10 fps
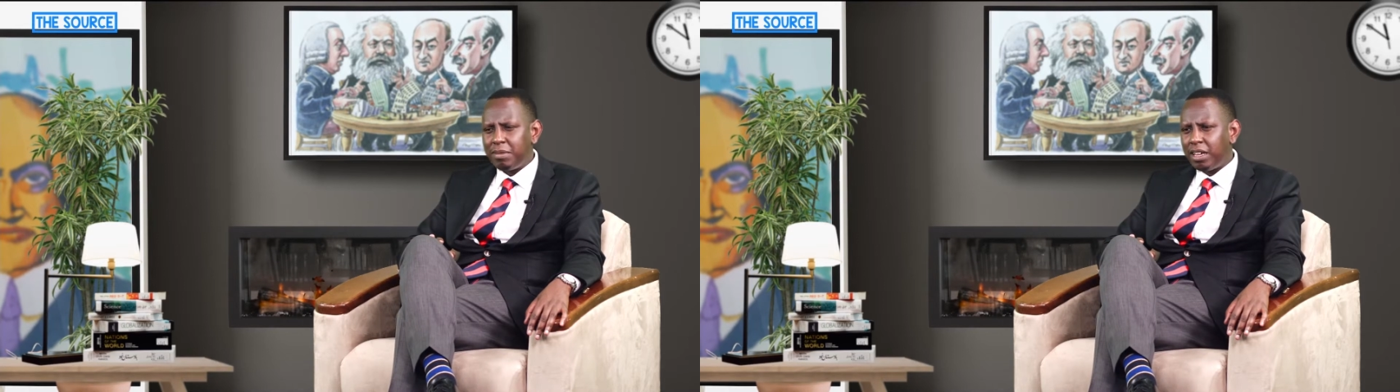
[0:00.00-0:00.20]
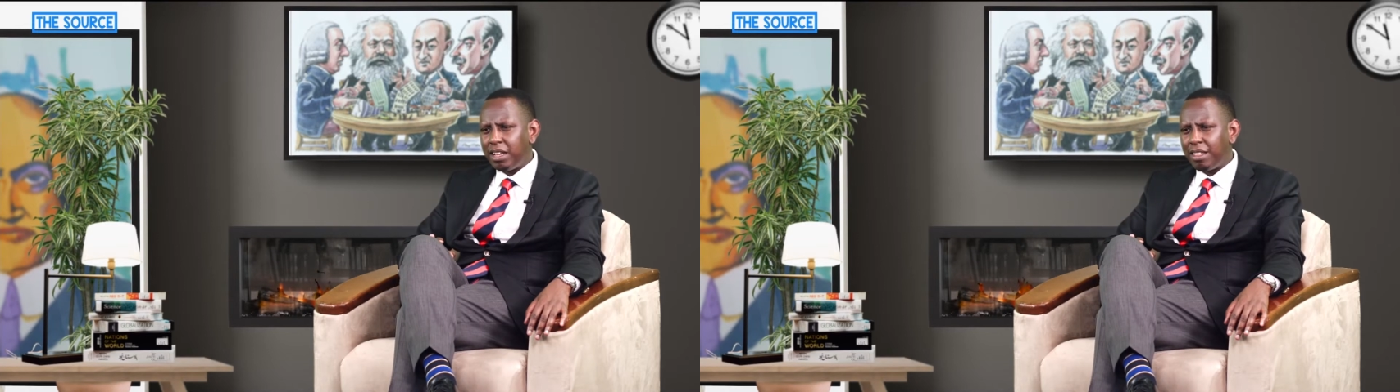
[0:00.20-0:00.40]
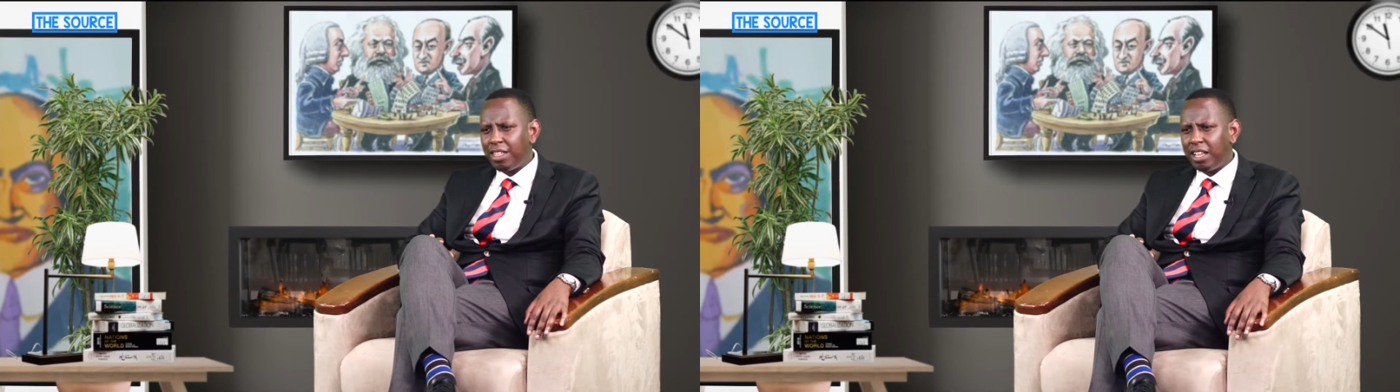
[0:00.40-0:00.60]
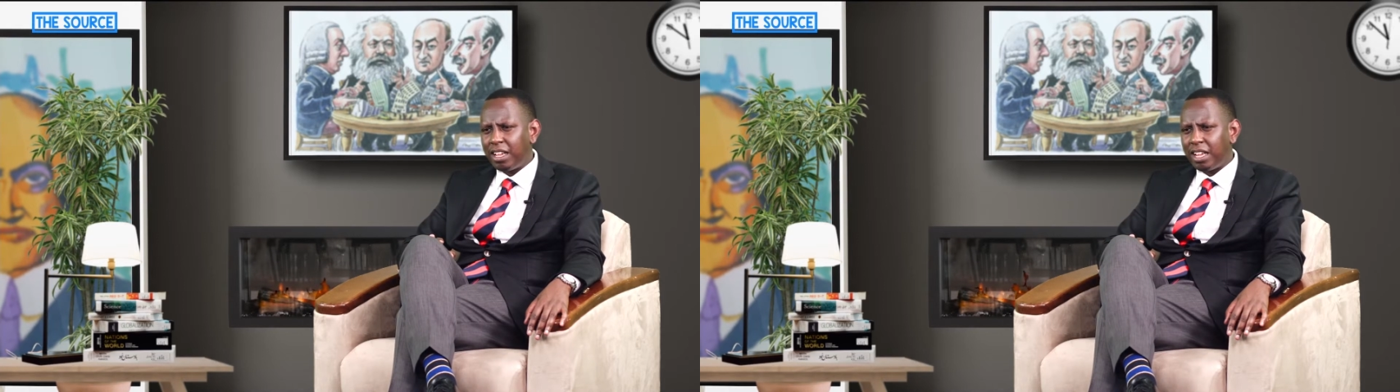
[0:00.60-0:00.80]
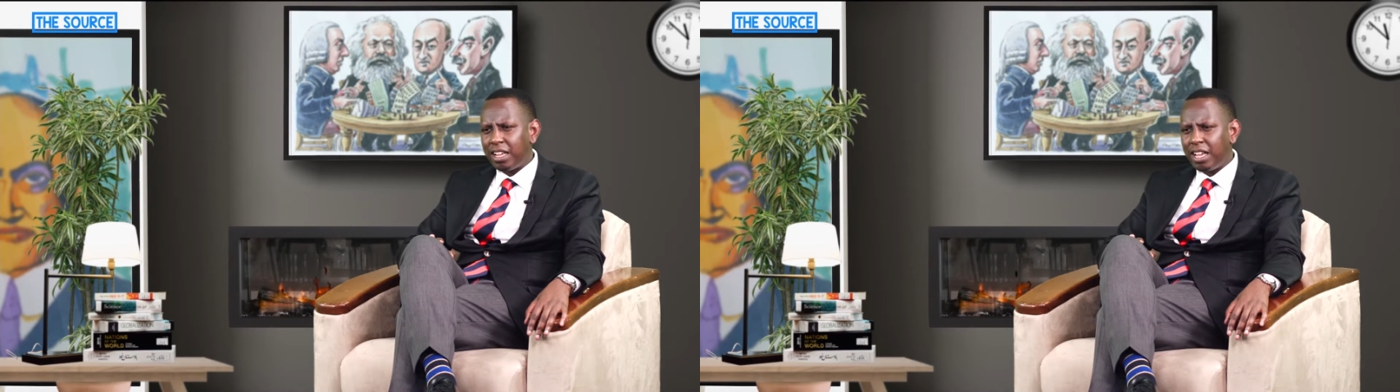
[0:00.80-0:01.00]
I
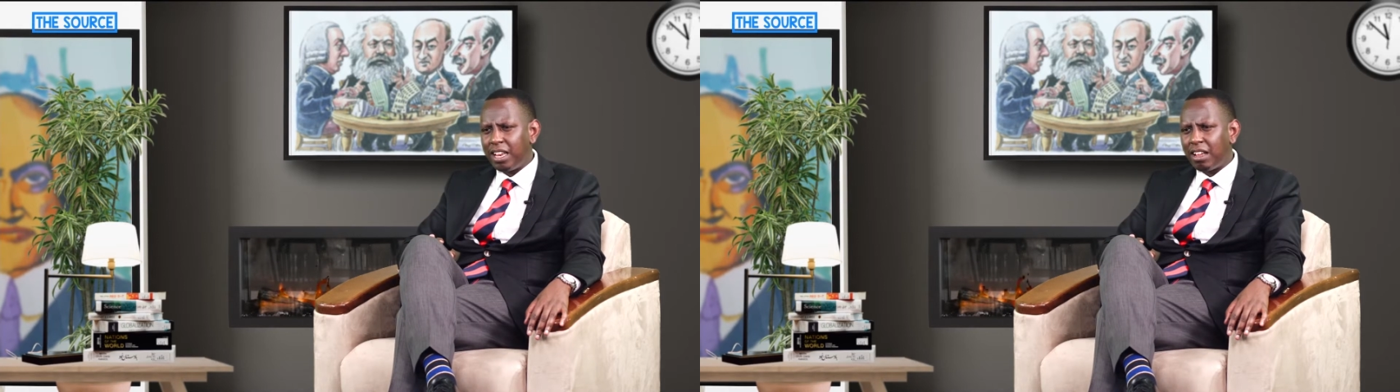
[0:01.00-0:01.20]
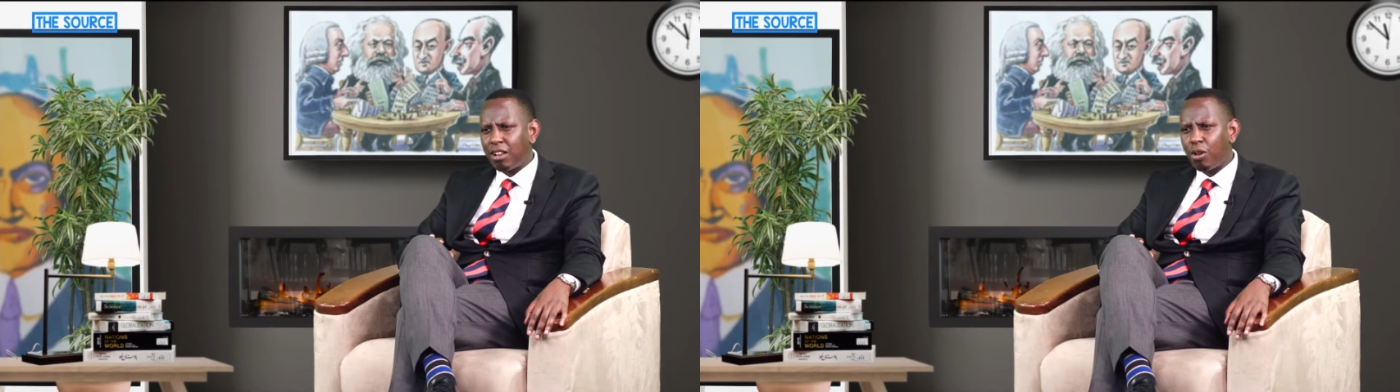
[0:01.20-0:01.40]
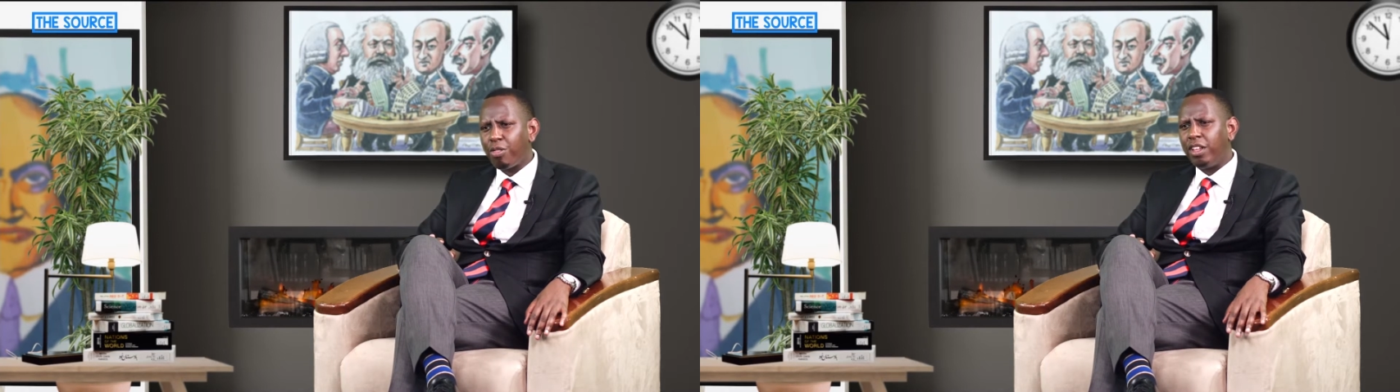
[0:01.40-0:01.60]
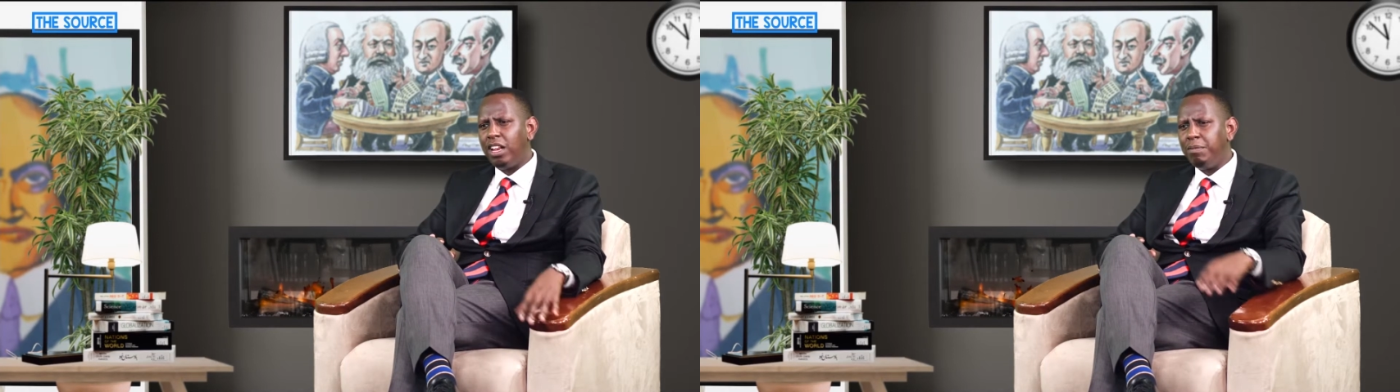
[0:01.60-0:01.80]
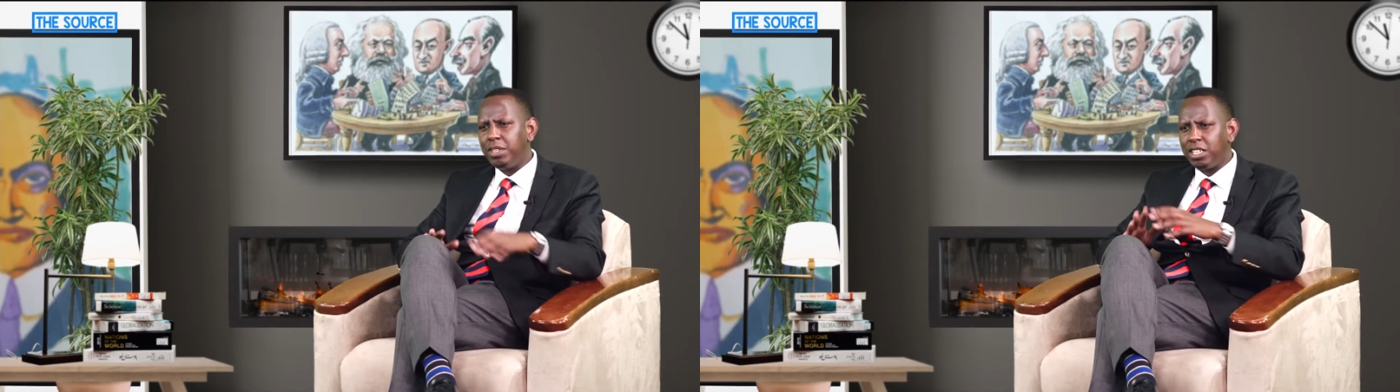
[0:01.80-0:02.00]
think Hela Clothing
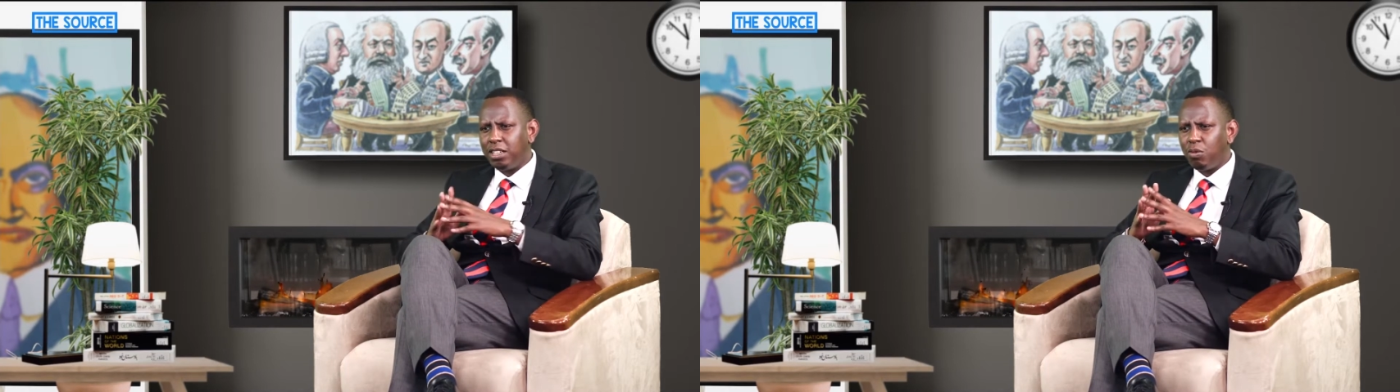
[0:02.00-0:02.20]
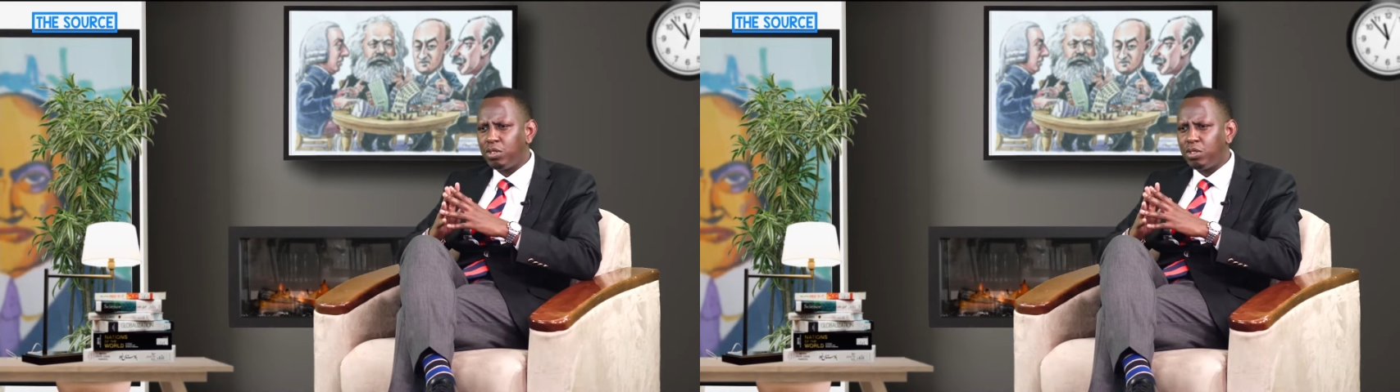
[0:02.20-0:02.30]
Limited